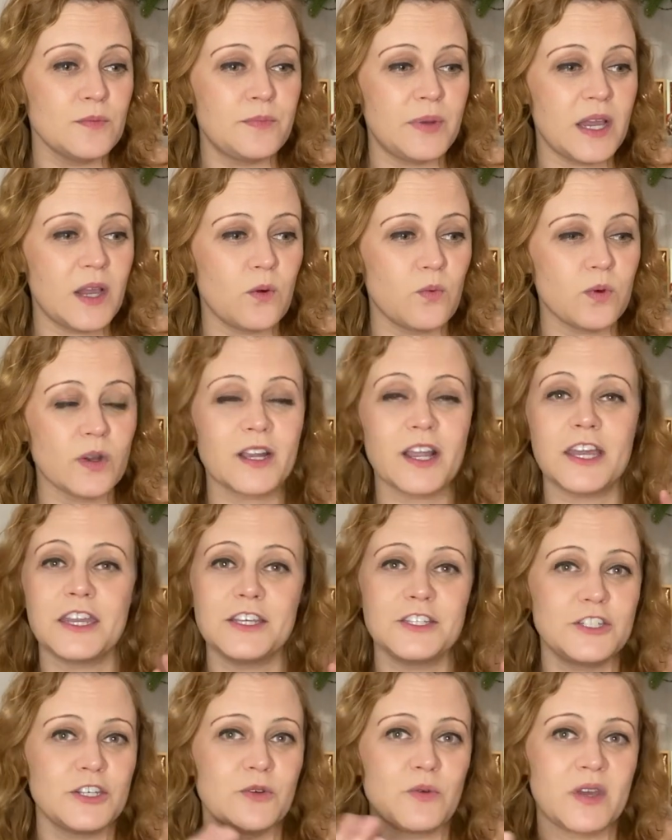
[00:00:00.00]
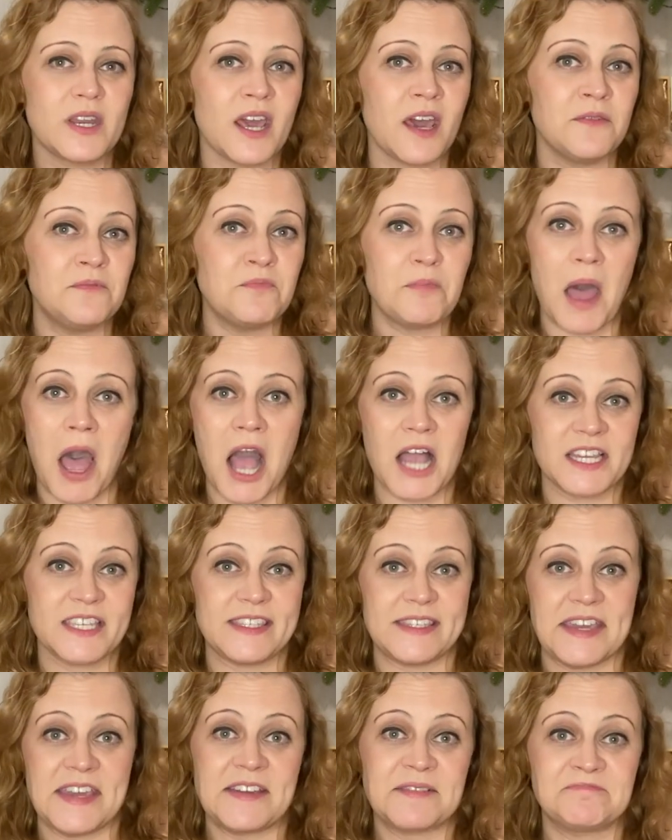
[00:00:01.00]
But we're gonna do an
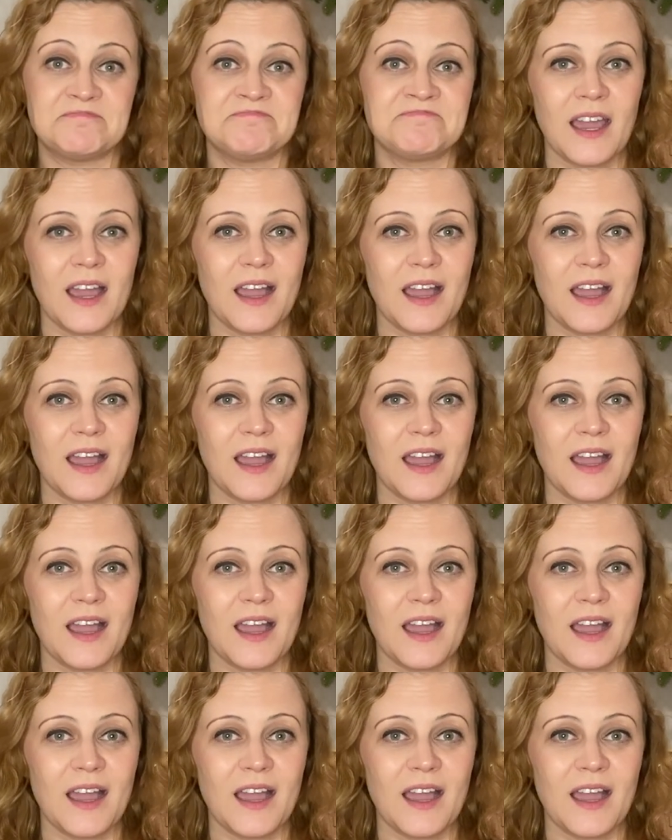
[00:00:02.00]
unboxing